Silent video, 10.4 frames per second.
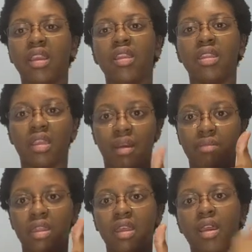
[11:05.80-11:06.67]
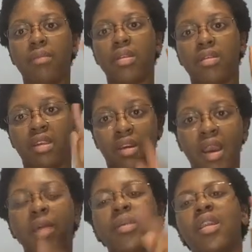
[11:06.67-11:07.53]
it, thumbs it up,
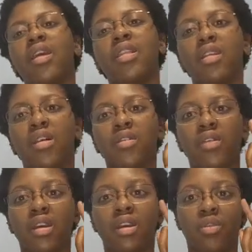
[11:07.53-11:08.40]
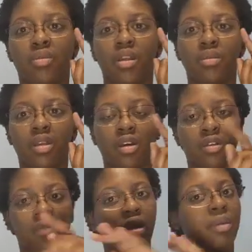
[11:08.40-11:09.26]
subscribe, and hit the notification bell to be
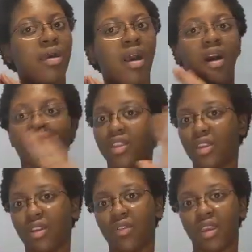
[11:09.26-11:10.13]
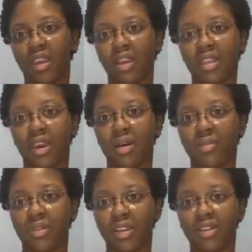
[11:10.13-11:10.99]
notified by all the new videos I
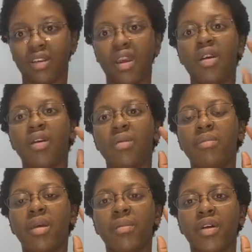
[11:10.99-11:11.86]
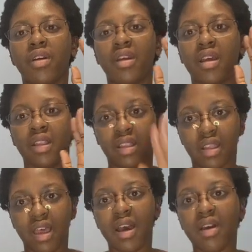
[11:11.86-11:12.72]
upload. Remember,
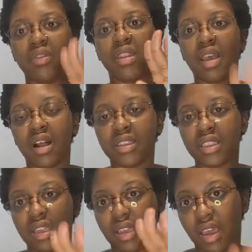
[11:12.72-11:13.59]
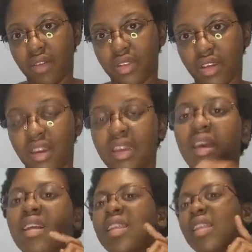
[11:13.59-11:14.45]
love, knowledge, and laughter, and
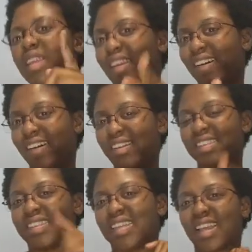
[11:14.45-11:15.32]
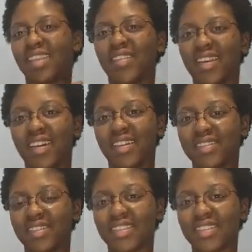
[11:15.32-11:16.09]
I'll see y'all in the next video.